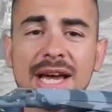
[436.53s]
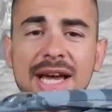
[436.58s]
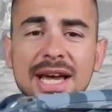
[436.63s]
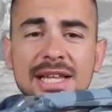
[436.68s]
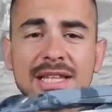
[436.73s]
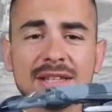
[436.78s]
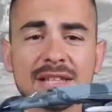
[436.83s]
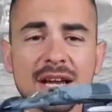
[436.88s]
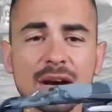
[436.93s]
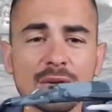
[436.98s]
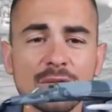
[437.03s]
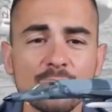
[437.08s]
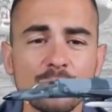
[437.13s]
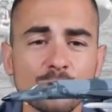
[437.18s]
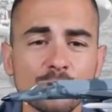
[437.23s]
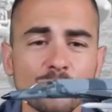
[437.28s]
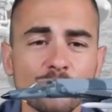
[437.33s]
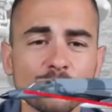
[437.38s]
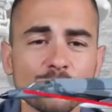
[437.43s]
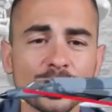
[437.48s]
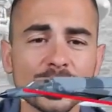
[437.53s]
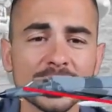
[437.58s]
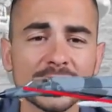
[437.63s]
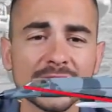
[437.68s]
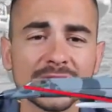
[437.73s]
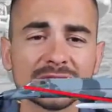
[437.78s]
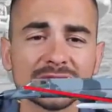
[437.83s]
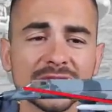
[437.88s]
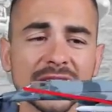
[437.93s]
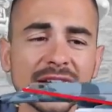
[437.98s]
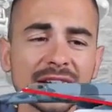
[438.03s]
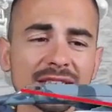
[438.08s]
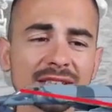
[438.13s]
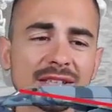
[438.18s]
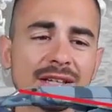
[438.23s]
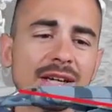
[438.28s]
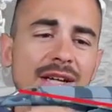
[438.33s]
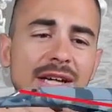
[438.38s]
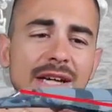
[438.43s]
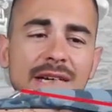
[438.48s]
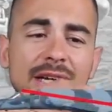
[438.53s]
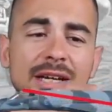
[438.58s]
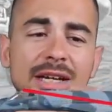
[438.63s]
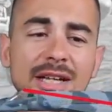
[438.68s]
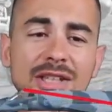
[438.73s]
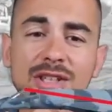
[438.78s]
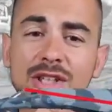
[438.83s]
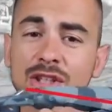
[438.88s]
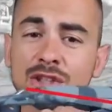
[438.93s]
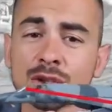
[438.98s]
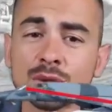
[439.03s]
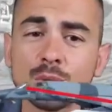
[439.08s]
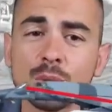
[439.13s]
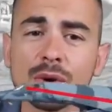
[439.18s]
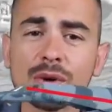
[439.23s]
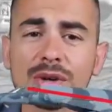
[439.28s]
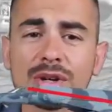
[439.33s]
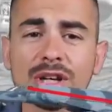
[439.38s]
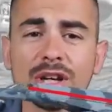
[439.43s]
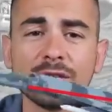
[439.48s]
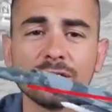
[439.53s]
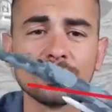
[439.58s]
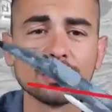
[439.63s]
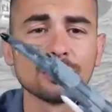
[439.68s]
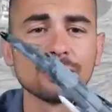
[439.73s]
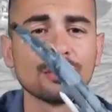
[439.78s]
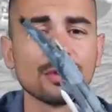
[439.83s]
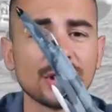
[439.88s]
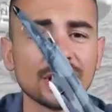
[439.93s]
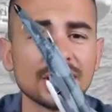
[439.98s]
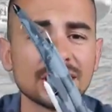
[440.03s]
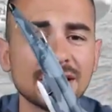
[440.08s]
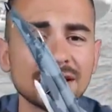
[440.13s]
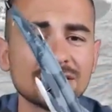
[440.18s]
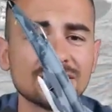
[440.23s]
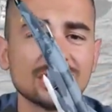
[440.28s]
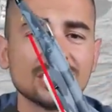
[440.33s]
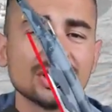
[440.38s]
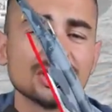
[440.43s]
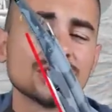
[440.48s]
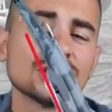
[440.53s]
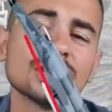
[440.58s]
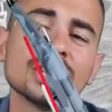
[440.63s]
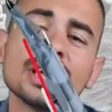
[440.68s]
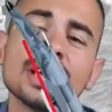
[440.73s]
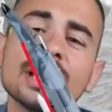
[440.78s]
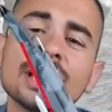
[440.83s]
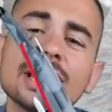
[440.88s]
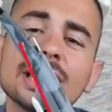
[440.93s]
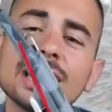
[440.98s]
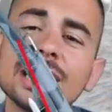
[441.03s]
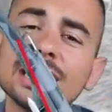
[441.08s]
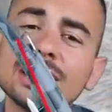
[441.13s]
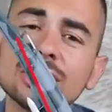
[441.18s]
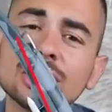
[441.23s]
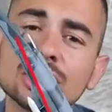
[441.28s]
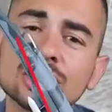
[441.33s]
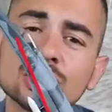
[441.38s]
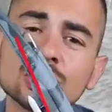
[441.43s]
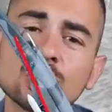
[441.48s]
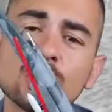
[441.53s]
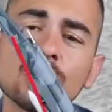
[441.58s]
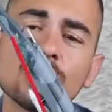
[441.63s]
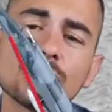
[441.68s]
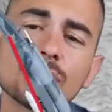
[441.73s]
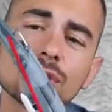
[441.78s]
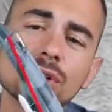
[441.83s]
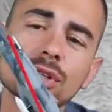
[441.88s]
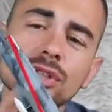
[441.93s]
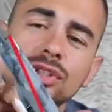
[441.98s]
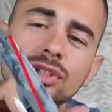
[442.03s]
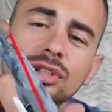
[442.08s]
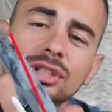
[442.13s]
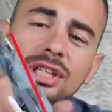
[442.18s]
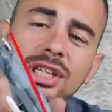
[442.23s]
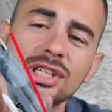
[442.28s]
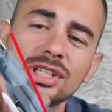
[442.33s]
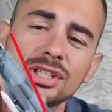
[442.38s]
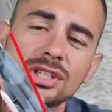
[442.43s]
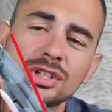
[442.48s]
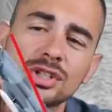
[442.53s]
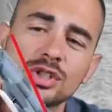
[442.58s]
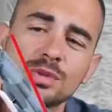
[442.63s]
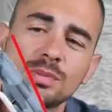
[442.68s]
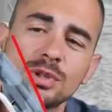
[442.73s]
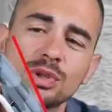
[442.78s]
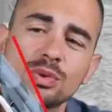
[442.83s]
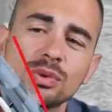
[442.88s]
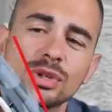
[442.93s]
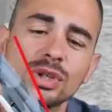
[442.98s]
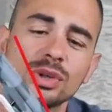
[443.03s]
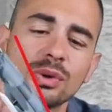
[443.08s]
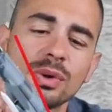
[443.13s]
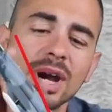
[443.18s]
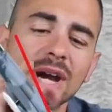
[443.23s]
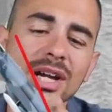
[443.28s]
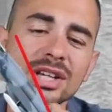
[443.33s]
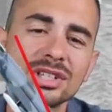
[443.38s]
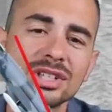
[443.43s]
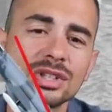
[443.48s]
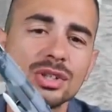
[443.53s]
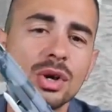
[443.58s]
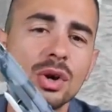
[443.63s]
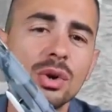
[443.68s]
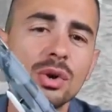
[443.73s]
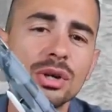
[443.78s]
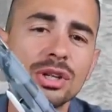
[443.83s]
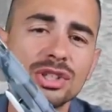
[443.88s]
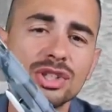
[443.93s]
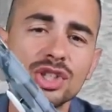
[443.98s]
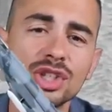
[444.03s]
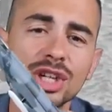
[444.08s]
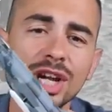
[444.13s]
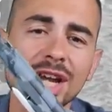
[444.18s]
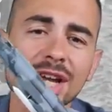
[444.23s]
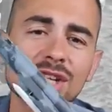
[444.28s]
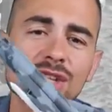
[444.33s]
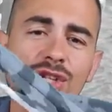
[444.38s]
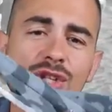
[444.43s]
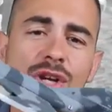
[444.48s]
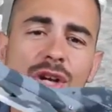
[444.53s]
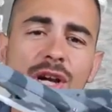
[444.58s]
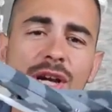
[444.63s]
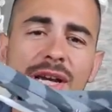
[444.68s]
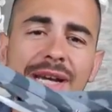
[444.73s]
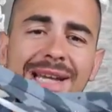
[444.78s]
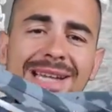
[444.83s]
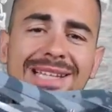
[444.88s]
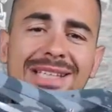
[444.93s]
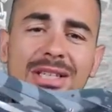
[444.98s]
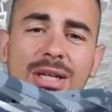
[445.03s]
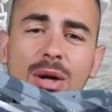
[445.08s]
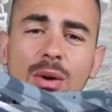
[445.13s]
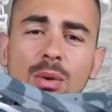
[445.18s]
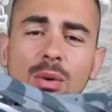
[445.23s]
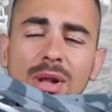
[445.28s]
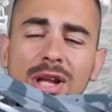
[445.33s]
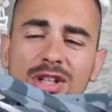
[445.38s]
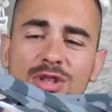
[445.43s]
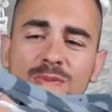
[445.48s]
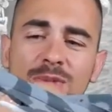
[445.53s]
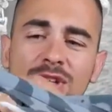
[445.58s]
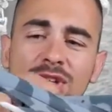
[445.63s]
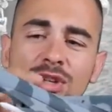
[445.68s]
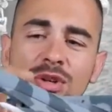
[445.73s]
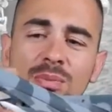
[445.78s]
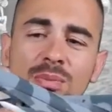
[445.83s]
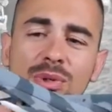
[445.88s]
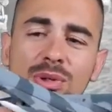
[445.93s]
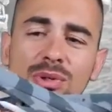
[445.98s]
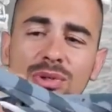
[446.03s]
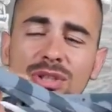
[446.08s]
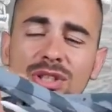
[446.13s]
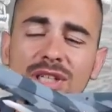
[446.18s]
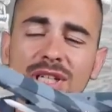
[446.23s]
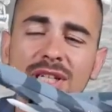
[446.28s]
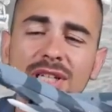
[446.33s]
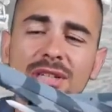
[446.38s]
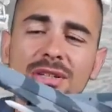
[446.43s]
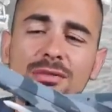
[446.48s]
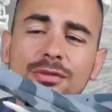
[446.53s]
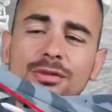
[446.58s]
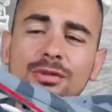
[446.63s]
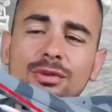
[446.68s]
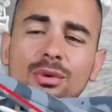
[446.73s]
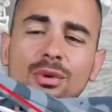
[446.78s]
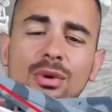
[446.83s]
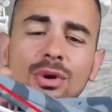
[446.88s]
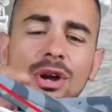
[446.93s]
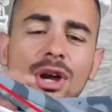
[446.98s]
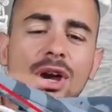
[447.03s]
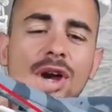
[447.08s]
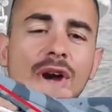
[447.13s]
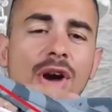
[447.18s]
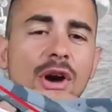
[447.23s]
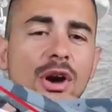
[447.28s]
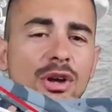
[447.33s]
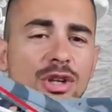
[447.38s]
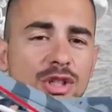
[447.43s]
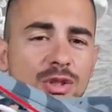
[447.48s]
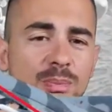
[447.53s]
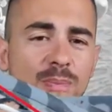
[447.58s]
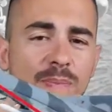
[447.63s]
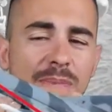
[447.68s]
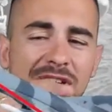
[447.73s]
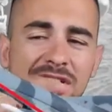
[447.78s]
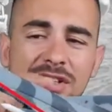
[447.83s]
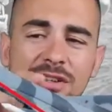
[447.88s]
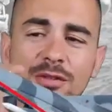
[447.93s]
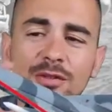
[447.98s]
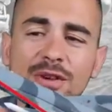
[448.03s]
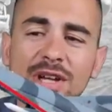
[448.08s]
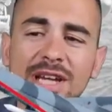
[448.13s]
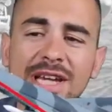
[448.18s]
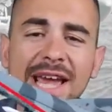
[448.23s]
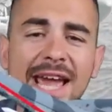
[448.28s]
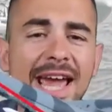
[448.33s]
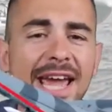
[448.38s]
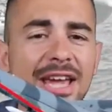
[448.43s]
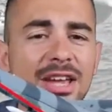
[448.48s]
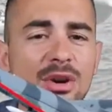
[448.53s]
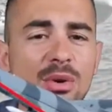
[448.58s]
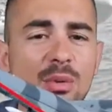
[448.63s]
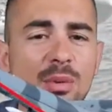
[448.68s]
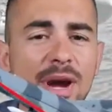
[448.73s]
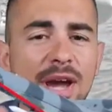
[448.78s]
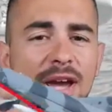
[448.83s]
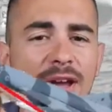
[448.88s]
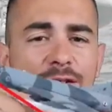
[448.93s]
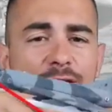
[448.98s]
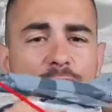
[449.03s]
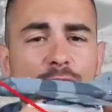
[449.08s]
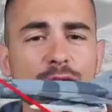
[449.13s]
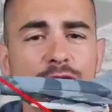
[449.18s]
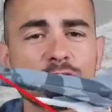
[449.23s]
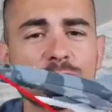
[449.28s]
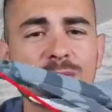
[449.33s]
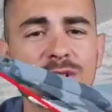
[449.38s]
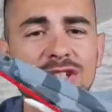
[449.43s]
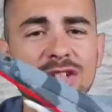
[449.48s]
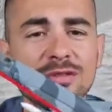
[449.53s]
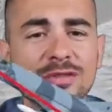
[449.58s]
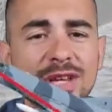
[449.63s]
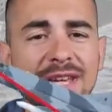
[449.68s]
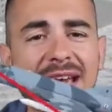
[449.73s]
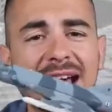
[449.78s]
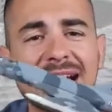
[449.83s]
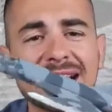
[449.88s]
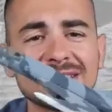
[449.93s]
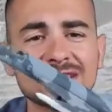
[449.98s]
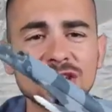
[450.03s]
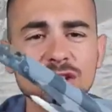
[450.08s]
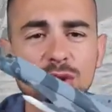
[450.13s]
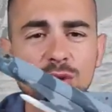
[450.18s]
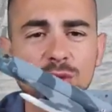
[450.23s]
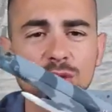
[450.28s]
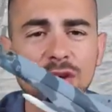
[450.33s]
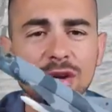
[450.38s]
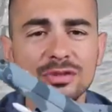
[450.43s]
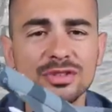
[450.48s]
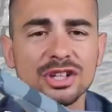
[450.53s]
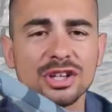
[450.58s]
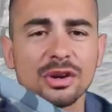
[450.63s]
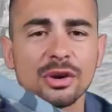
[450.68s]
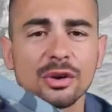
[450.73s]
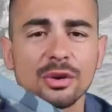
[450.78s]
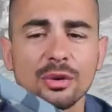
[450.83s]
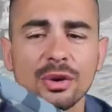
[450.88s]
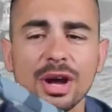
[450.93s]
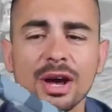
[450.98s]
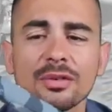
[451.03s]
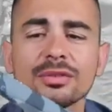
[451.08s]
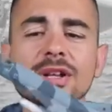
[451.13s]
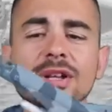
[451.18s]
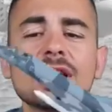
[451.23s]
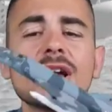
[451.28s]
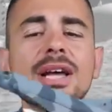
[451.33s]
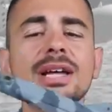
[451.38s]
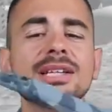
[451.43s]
And now if you're flying like that, it doesn't work. If you're flying like this, it doesn't work because the distance between your eyes and the hook change. It all has been computed for a specific AOA for a specific attitude of the aircraft.